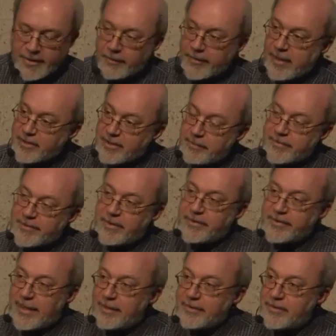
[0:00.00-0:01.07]
so the
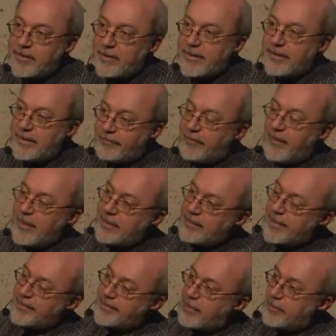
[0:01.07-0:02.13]
Egyptians actually defined
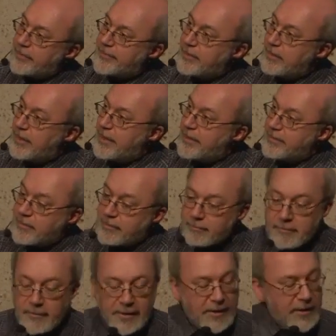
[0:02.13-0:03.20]
this
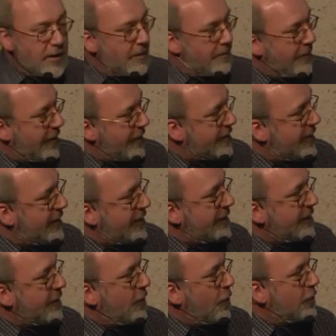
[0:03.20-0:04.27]
constellation, but they
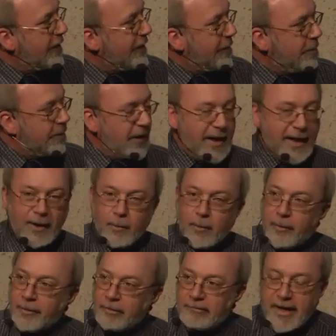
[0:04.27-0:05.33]
didn't call it the plough
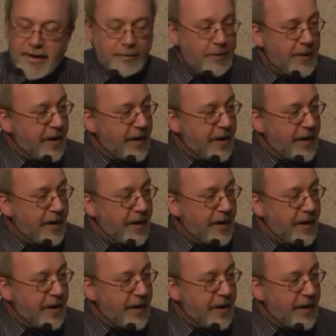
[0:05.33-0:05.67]
or the great